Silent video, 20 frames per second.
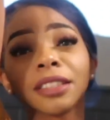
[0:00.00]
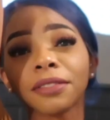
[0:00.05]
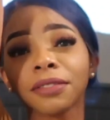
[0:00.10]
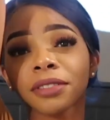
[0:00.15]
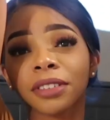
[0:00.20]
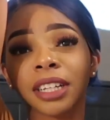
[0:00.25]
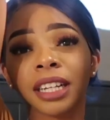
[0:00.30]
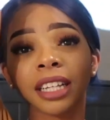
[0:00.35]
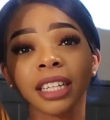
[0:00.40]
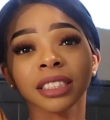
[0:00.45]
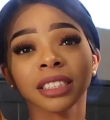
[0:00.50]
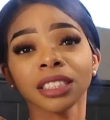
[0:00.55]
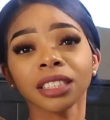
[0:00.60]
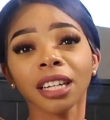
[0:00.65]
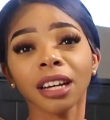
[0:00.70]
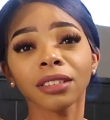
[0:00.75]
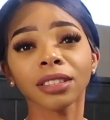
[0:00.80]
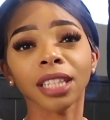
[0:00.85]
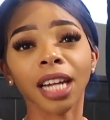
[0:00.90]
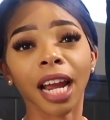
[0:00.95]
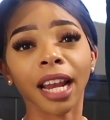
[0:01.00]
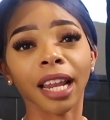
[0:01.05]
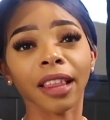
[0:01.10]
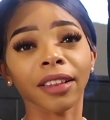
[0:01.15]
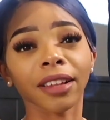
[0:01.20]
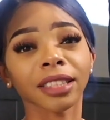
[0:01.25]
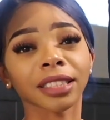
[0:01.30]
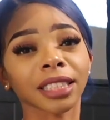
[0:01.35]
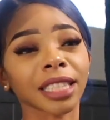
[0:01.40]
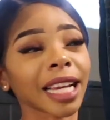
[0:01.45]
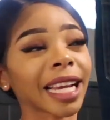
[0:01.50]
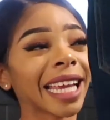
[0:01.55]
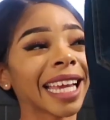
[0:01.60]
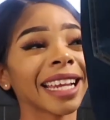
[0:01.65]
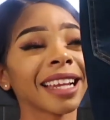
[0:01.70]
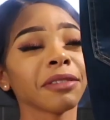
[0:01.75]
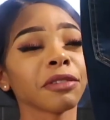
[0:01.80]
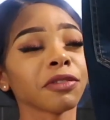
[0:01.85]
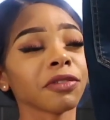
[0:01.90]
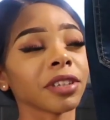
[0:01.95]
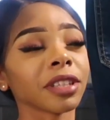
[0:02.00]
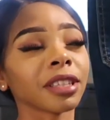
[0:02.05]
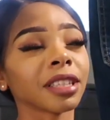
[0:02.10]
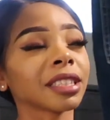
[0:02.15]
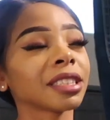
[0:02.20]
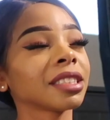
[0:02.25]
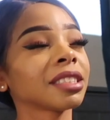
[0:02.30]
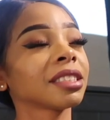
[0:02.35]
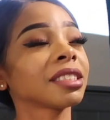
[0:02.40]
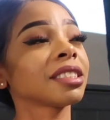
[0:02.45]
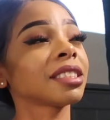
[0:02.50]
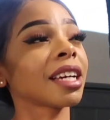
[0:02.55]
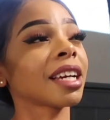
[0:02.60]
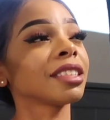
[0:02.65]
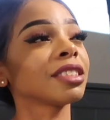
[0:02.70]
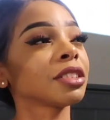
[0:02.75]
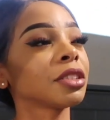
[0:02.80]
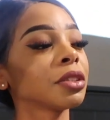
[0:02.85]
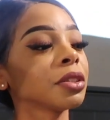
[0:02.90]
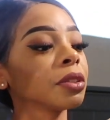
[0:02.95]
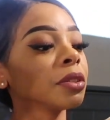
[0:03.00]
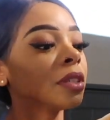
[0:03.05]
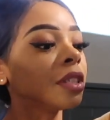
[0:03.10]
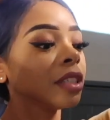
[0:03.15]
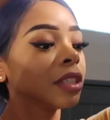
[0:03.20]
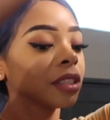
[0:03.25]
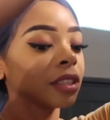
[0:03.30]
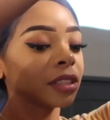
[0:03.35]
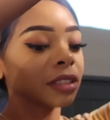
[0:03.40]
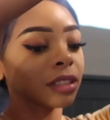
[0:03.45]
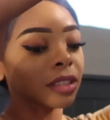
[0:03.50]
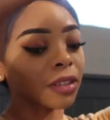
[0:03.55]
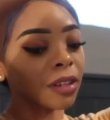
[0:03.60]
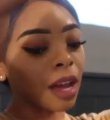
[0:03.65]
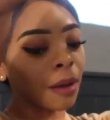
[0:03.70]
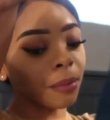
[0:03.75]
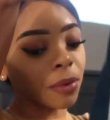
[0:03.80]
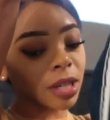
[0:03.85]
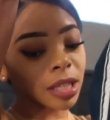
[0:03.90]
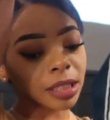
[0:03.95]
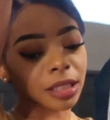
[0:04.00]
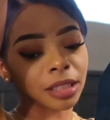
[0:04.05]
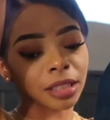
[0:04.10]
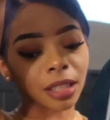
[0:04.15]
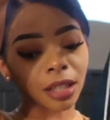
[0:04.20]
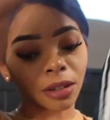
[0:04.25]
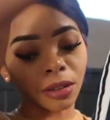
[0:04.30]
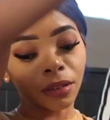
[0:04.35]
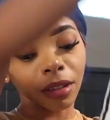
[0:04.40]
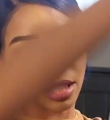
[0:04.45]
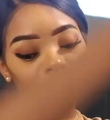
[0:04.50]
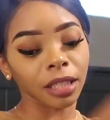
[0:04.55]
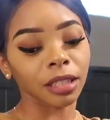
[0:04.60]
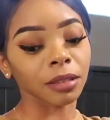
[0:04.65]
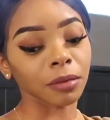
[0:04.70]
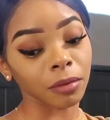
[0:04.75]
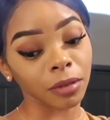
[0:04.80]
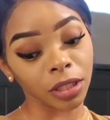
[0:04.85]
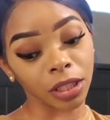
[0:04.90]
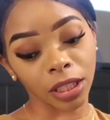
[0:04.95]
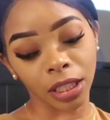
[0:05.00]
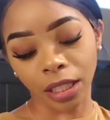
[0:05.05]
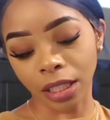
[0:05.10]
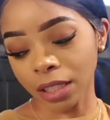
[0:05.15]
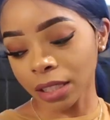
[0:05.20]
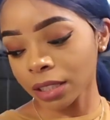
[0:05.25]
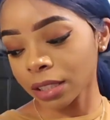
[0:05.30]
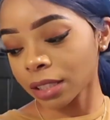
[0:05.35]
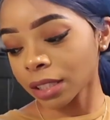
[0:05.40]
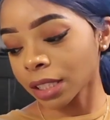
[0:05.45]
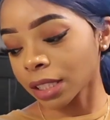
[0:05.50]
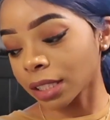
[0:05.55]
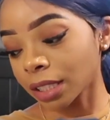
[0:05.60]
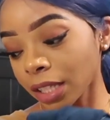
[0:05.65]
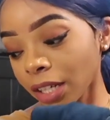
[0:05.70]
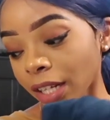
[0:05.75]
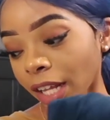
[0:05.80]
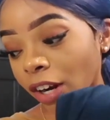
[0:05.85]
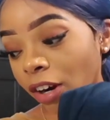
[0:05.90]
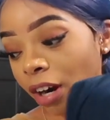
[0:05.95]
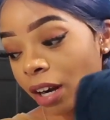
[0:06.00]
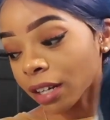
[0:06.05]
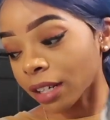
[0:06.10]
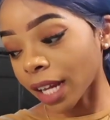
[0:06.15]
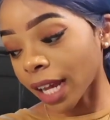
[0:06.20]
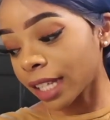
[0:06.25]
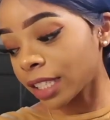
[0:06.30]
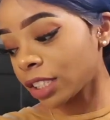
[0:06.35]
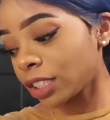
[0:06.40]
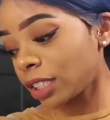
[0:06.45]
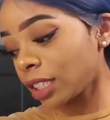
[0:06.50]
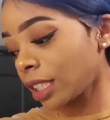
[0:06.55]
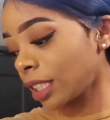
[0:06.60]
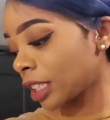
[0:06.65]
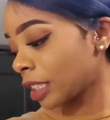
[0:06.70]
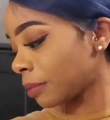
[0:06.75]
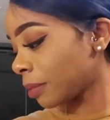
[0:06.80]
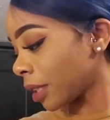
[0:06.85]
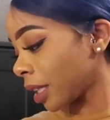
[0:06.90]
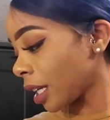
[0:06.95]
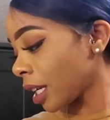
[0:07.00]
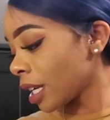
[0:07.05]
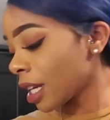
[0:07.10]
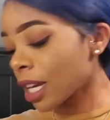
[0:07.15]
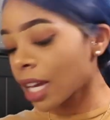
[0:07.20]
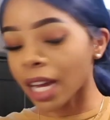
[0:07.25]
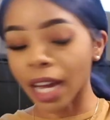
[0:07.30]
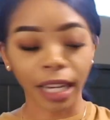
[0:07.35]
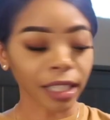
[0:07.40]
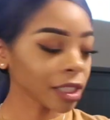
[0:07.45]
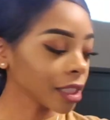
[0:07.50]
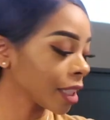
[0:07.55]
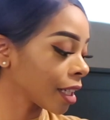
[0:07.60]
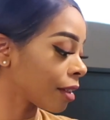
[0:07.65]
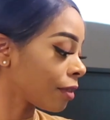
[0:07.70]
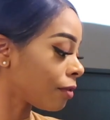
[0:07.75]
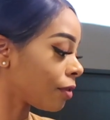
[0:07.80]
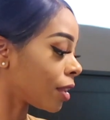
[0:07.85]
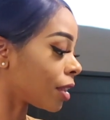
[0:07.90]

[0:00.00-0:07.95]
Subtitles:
different because look how tiny it is. I can't even fit this. This is a size 2. So I'm gonna sell these jeans because they are nice jeans, but I just can't